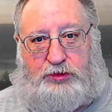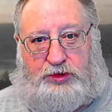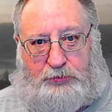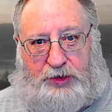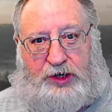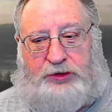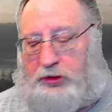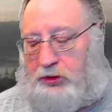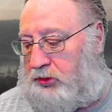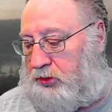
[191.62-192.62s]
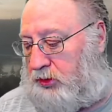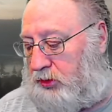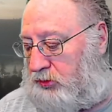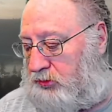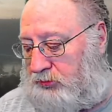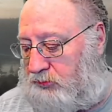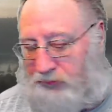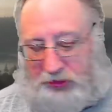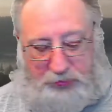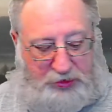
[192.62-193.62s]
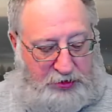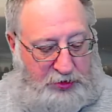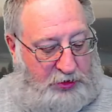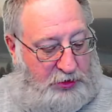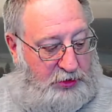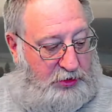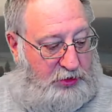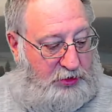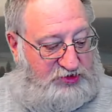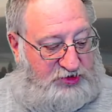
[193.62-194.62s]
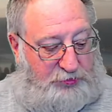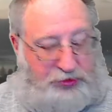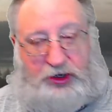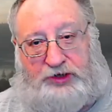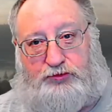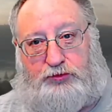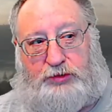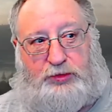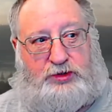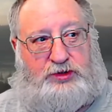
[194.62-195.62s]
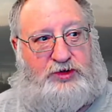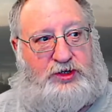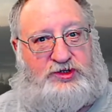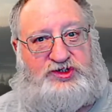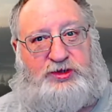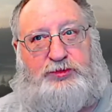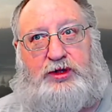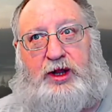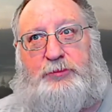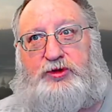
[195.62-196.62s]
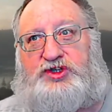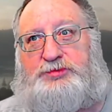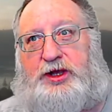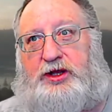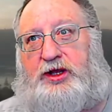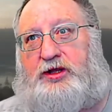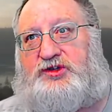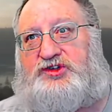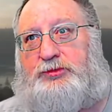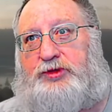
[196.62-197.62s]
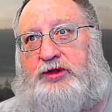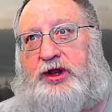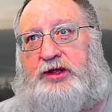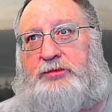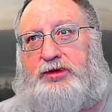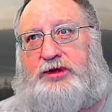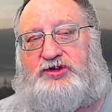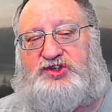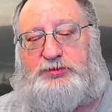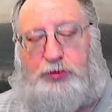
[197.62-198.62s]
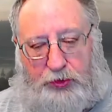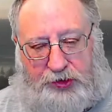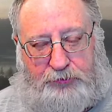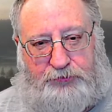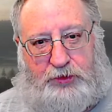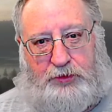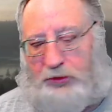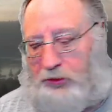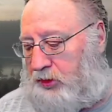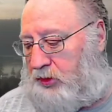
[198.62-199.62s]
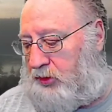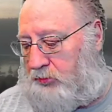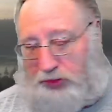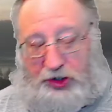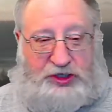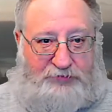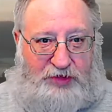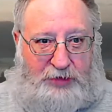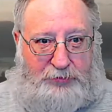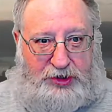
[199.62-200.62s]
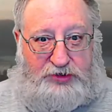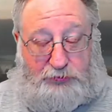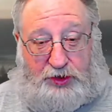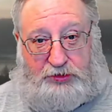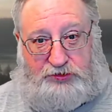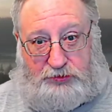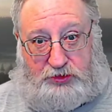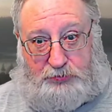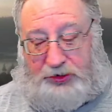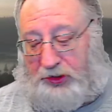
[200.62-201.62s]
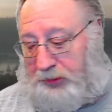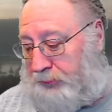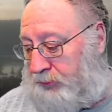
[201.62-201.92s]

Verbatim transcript: Chabad vehemently, something that I truly believe in and something that I participate in, and it's something that I believe in supporting. But I give that money directly to Chabad.